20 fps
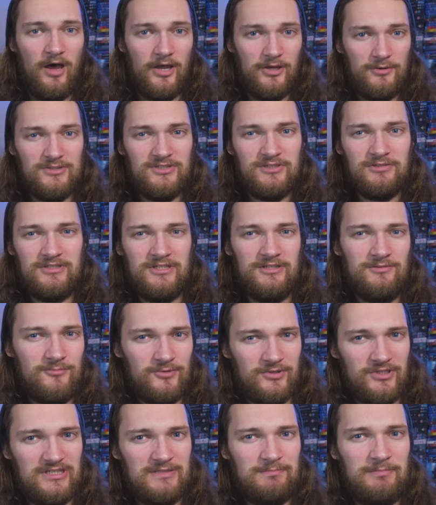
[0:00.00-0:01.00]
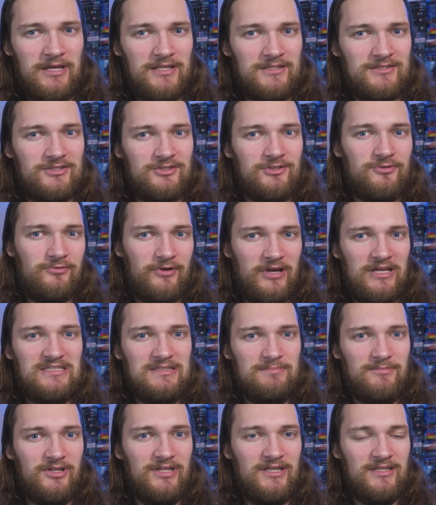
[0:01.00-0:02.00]
I also didn't want to spend
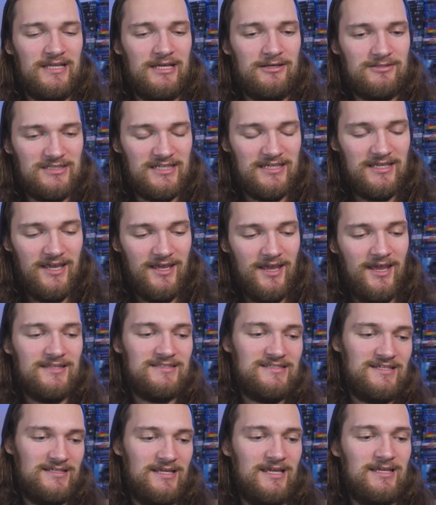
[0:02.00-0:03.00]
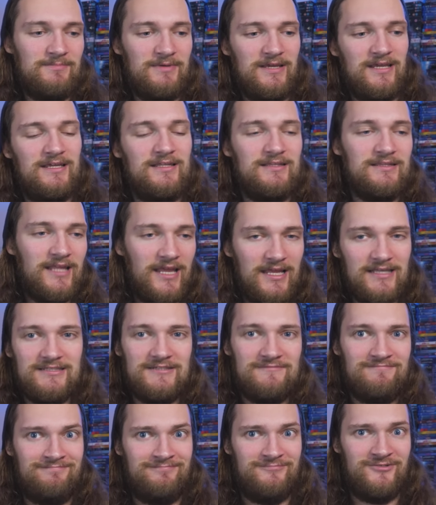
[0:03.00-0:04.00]
crazy money. Now to get a ten eighty p
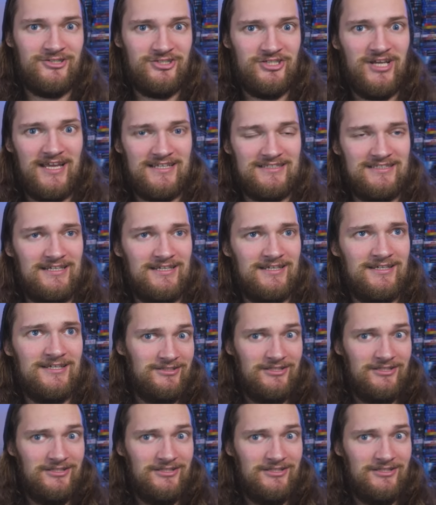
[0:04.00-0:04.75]
native projector,